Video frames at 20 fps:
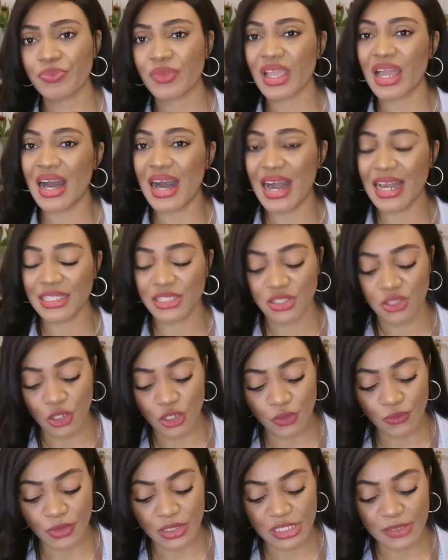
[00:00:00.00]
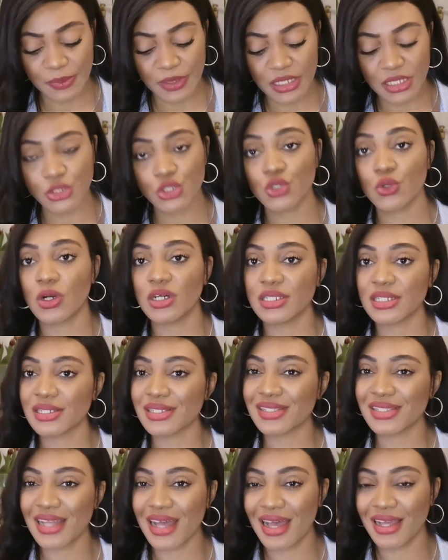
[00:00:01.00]
high tolerance, because you
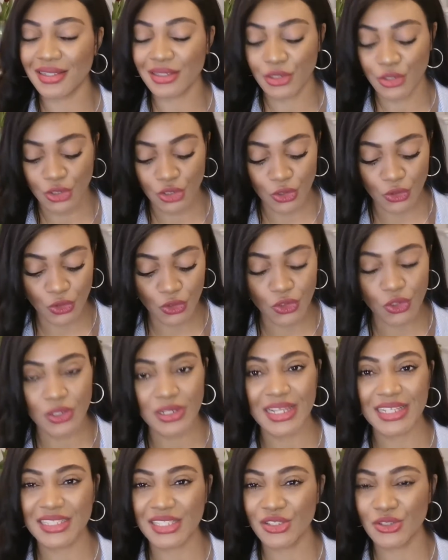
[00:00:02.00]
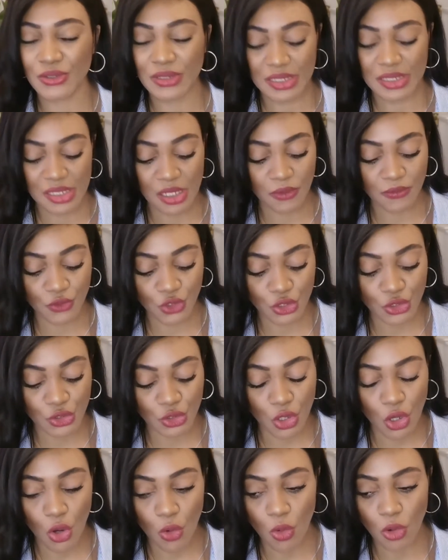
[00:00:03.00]
understand, you're not letting yourself just
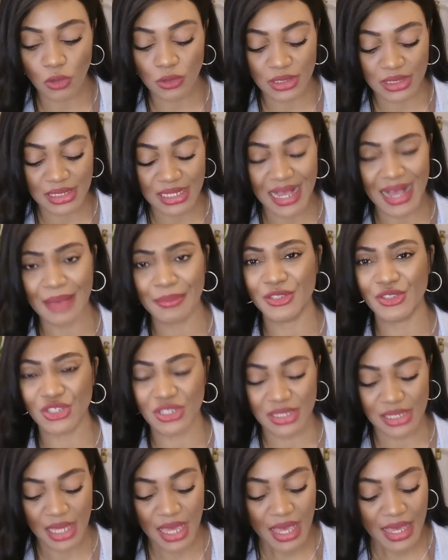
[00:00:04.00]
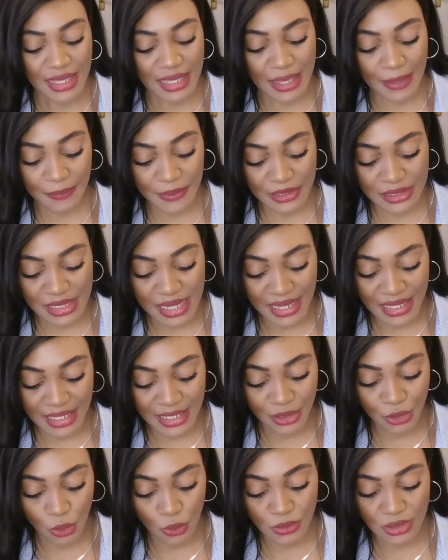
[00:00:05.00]
go all the time and just keep
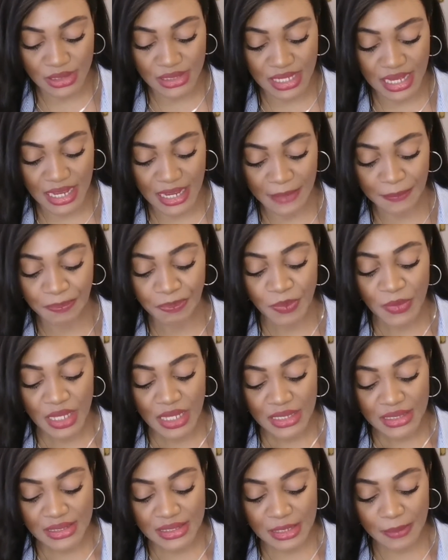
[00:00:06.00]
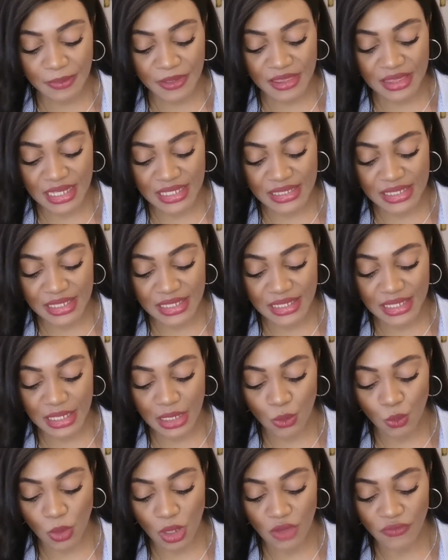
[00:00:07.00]
attacking all the time. Sympathetically
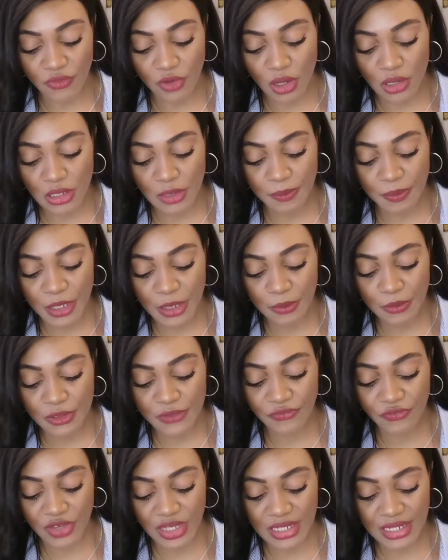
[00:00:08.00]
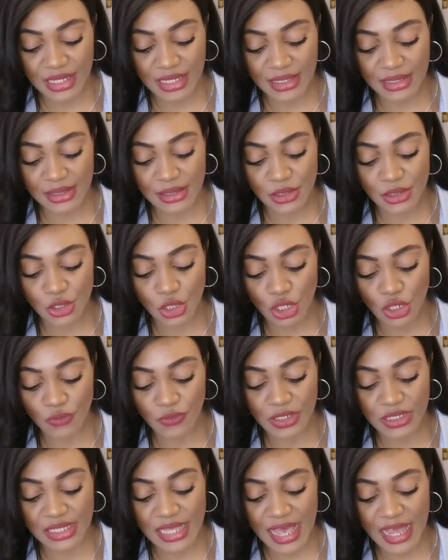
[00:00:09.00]
aware of other people's feelings,
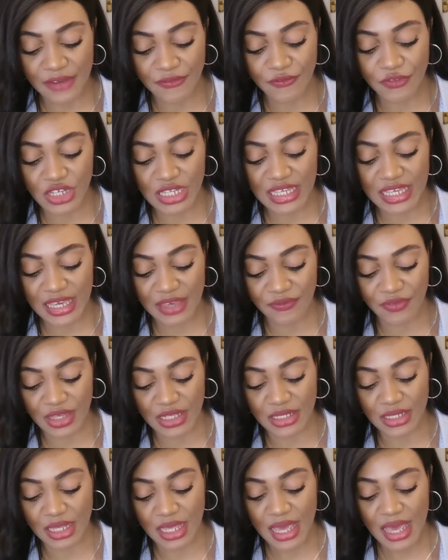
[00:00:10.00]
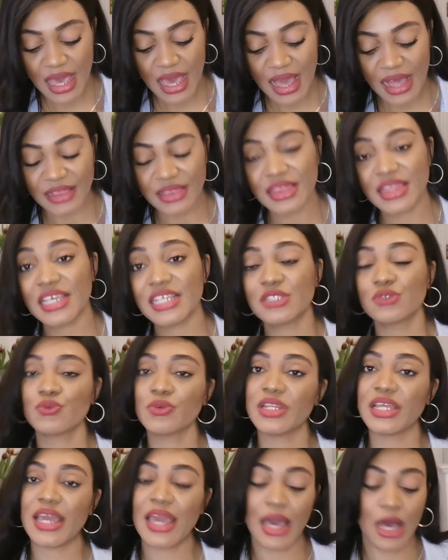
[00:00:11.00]
tolerant and forgiving. And this
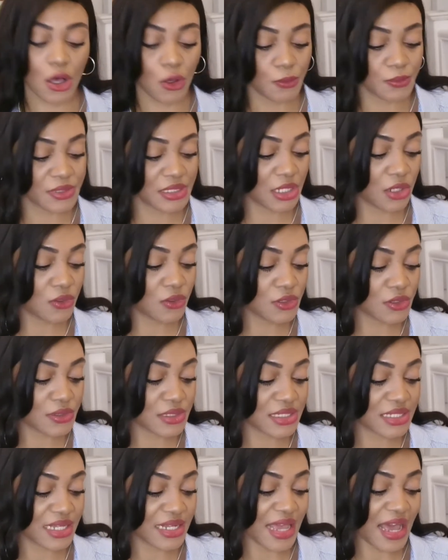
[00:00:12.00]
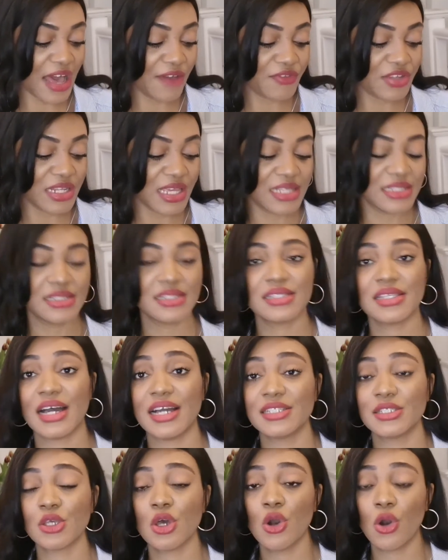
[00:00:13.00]
really helps. It also said having
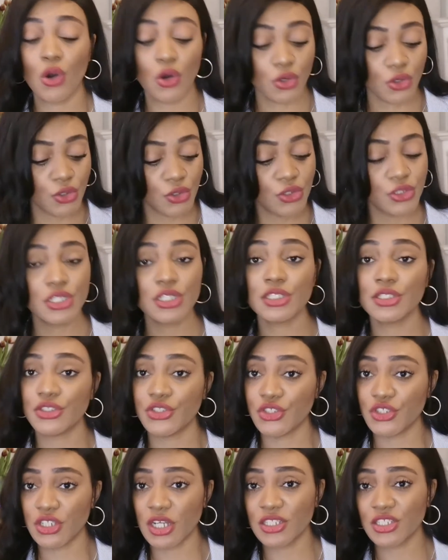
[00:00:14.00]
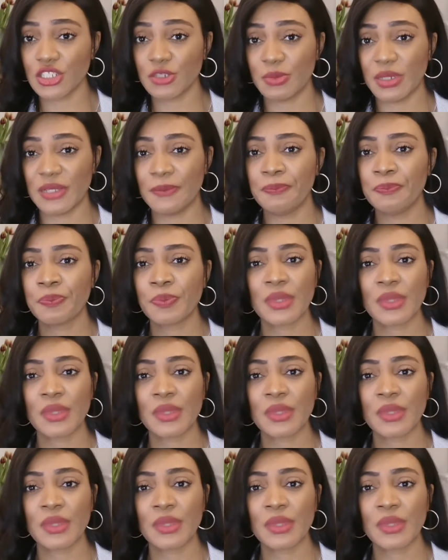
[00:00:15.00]
insight or good judgment.